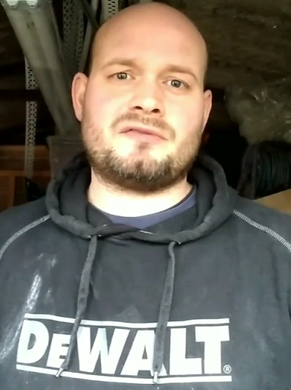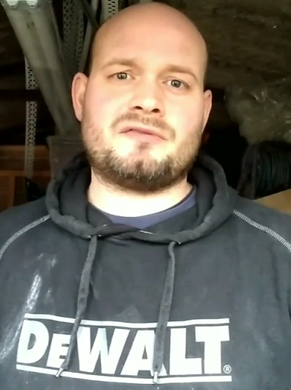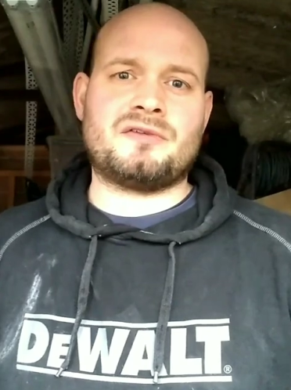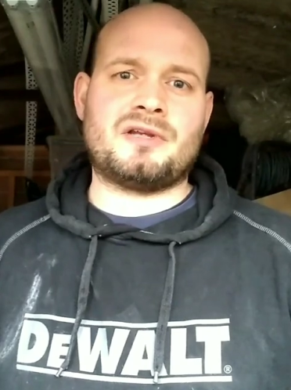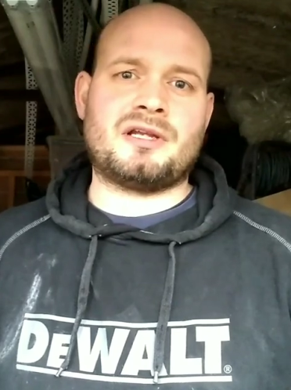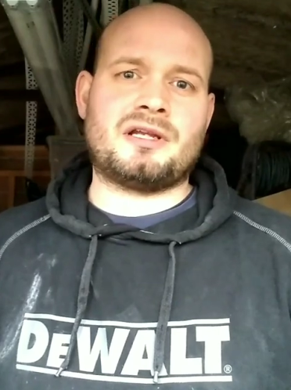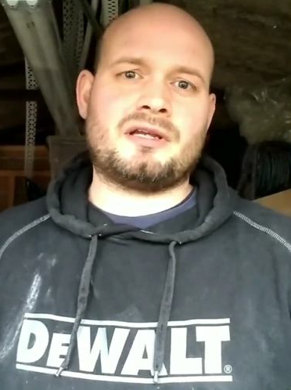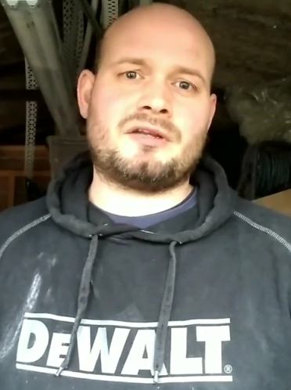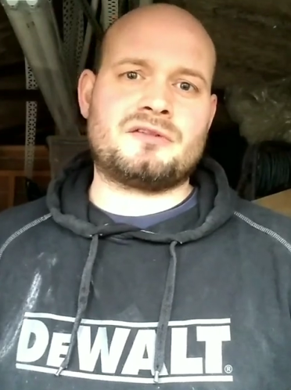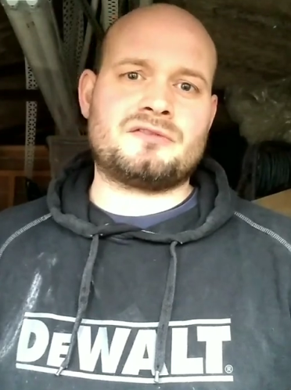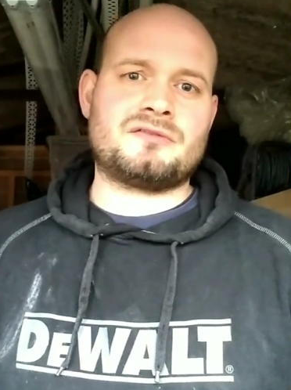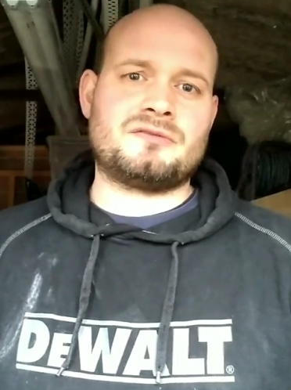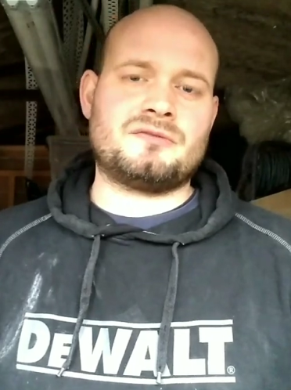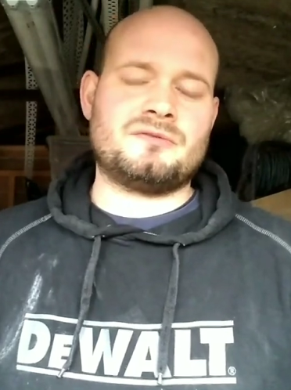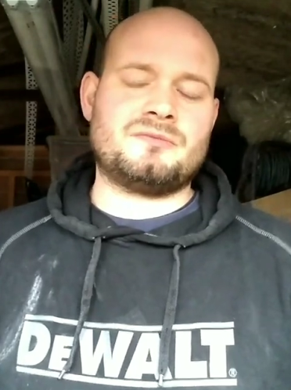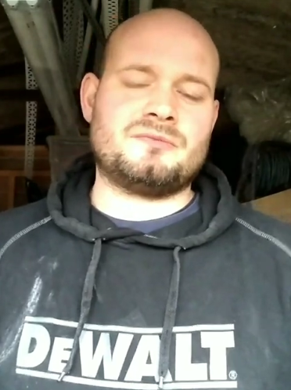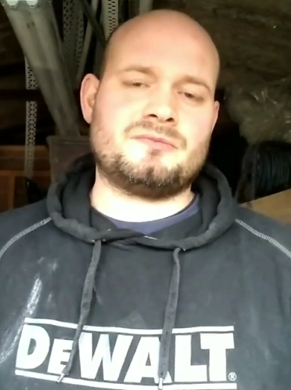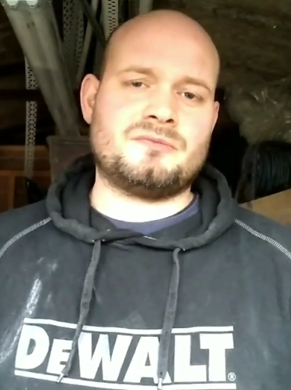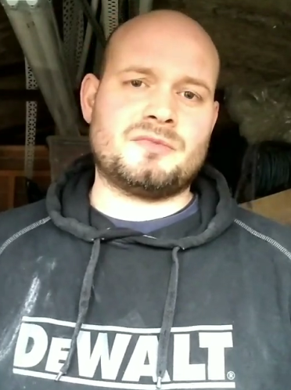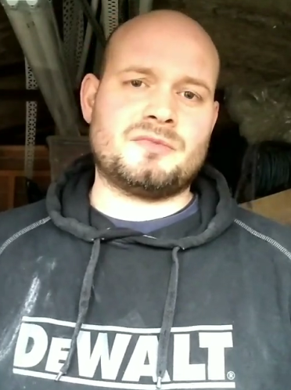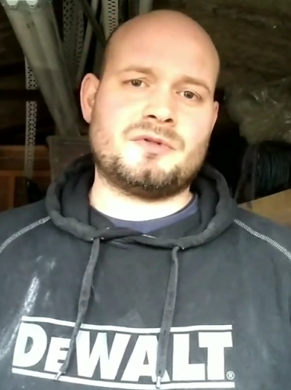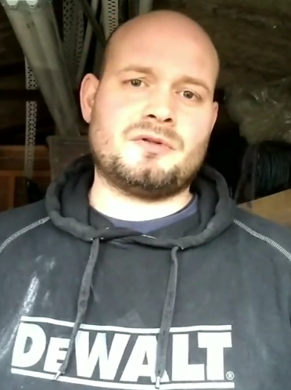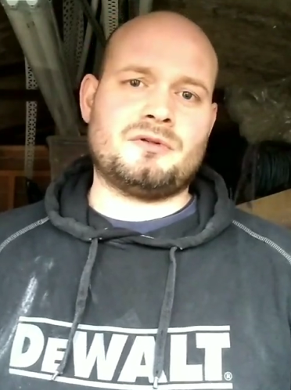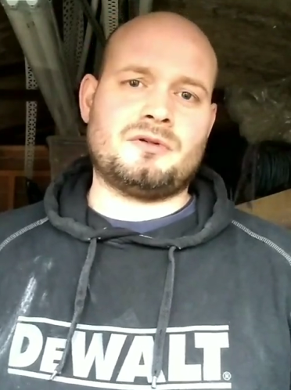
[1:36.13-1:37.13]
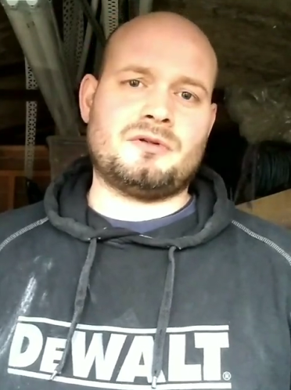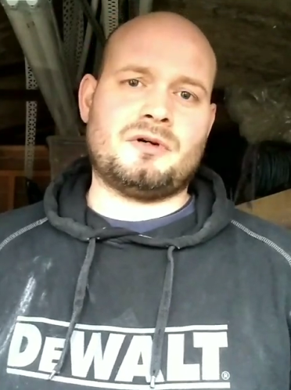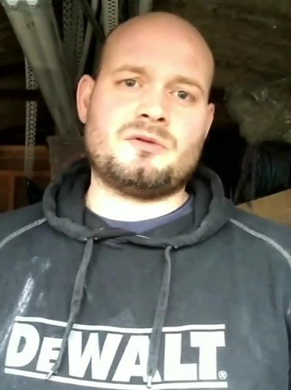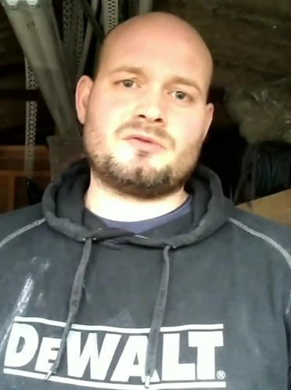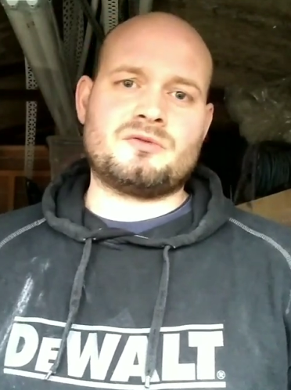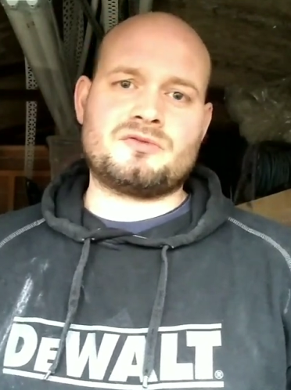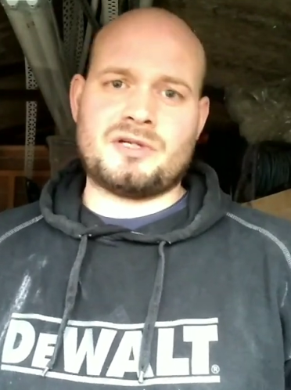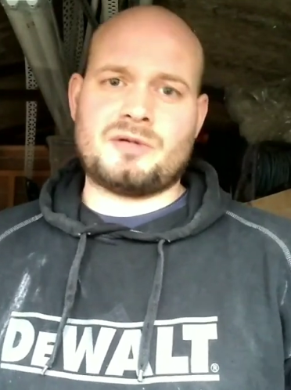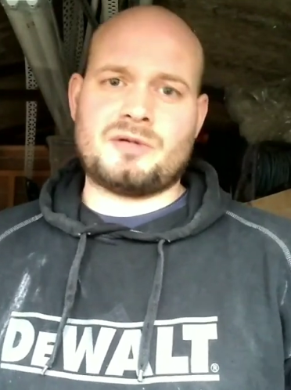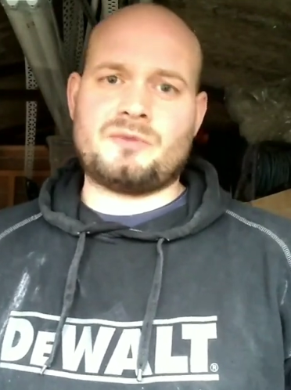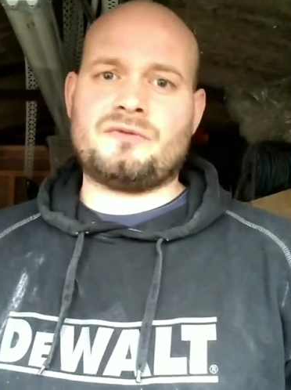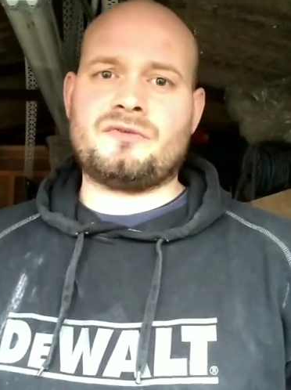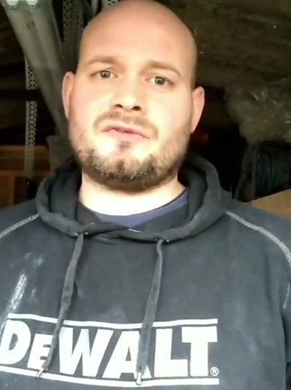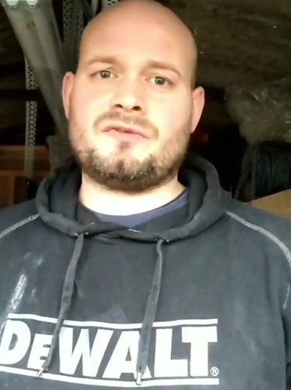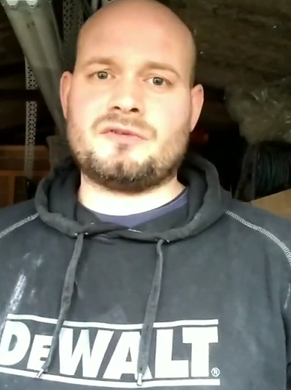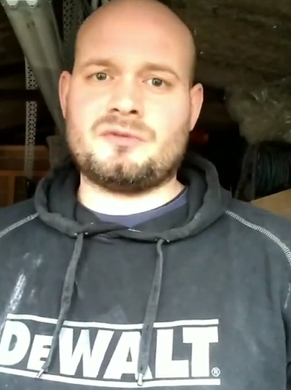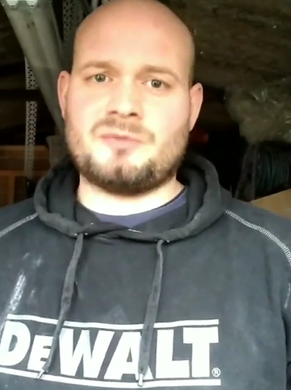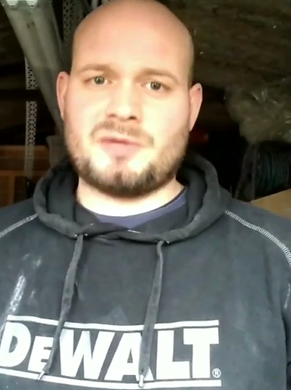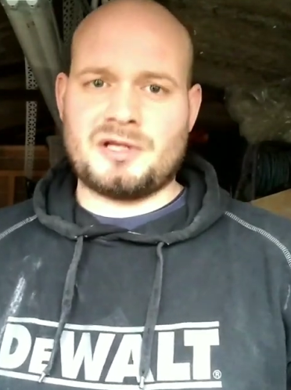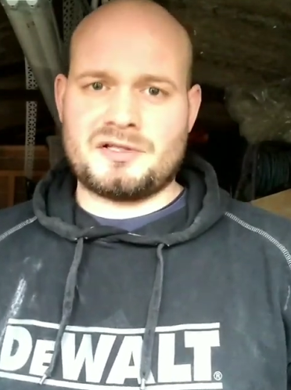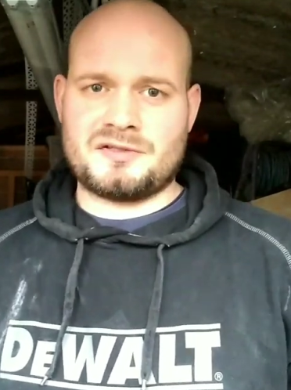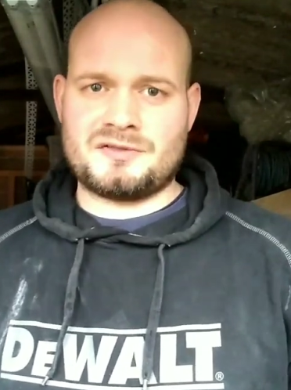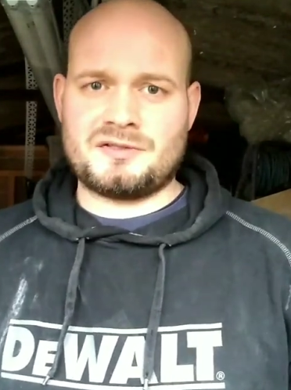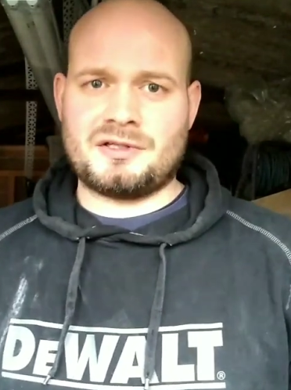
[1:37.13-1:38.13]
thing. I'll stick with the
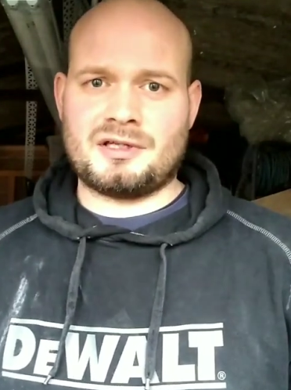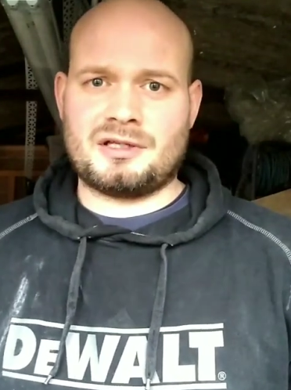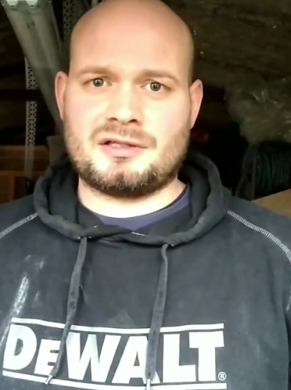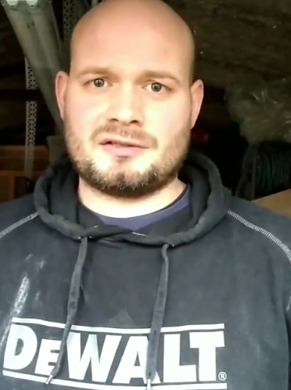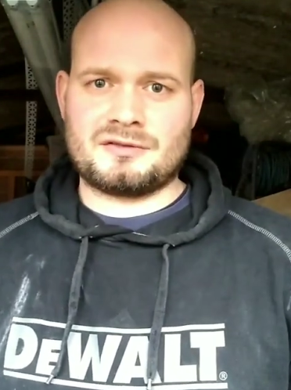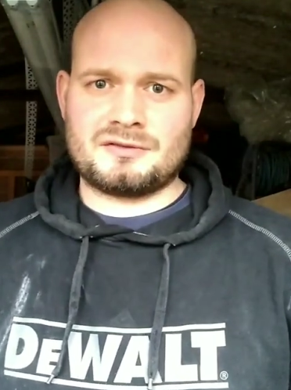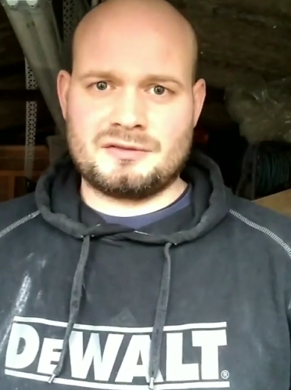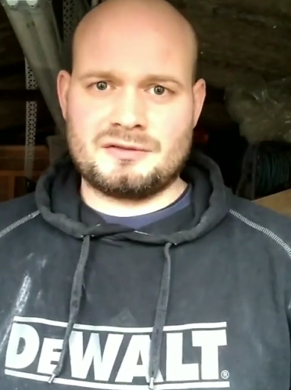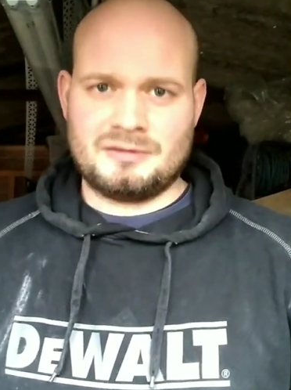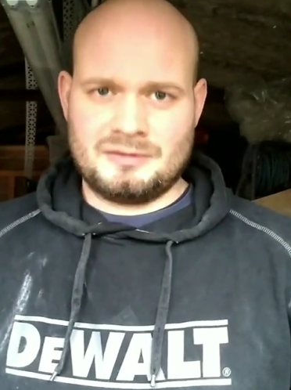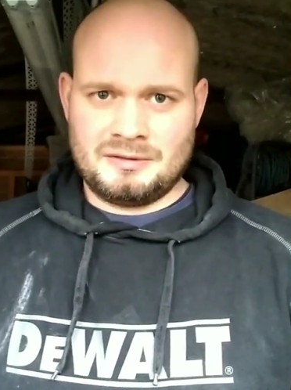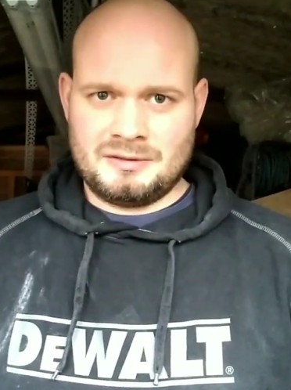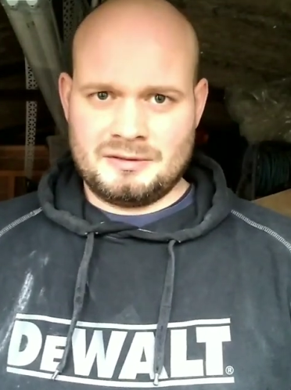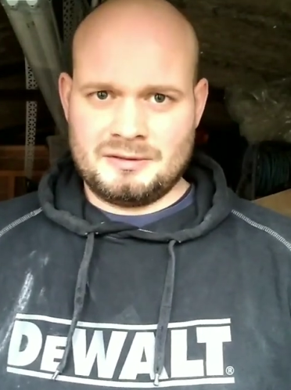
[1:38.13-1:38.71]
domestics.